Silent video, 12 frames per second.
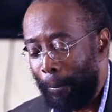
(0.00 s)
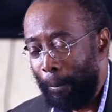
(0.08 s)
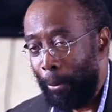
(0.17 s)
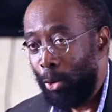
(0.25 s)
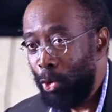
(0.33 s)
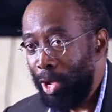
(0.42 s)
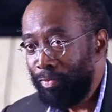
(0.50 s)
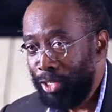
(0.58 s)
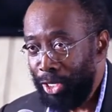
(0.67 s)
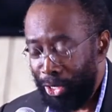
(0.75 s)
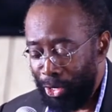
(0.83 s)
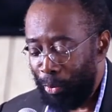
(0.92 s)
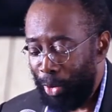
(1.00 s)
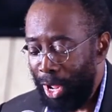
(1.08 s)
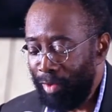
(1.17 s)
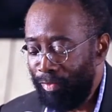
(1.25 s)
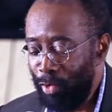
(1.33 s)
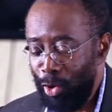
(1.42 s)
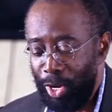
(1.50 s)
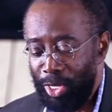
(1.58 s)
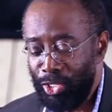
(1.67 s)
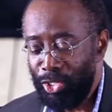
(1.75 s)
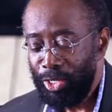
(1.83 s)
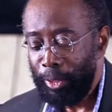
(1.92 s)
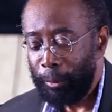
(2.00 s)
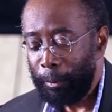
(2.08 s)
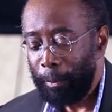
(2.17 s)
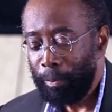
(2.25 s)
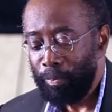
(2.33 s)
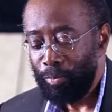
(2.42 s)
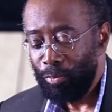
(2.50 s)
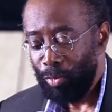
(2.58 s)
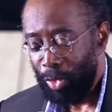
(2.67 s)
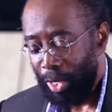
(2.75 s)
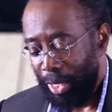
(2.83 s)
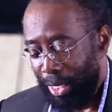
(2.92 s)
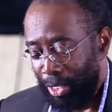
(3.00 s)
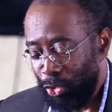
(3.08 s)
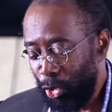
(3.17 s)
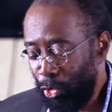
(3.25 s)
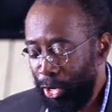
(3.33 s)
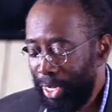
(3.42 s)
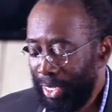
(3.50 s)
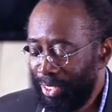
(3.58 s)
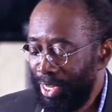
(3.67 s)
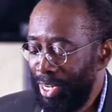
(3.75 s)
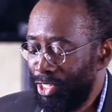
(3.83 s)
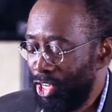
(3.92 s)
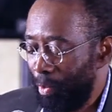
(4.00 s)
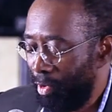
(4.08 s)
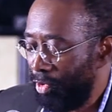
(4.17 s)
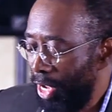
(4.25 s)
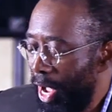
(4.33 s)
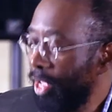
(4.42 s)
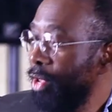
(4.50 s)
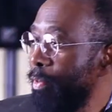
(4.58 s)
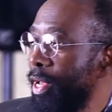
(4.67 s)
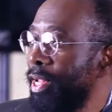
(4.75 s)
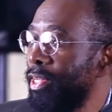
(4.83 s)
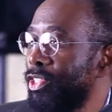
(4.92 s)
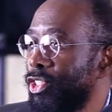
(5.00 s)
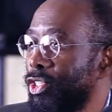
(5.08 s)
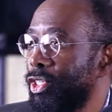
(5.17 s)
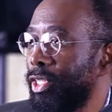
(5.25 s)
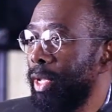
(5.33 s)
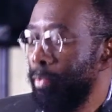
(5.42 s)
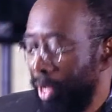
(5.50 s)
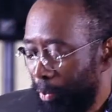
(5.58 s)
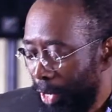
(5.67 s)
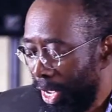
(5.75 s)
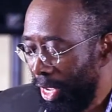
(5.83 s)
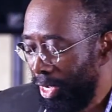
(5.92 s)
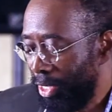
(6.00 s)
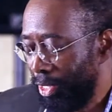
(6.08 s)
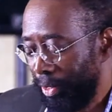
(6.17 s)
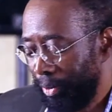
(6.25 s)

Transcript: Although I've taken the Black focus, to a great extent, some of the arguments can be applied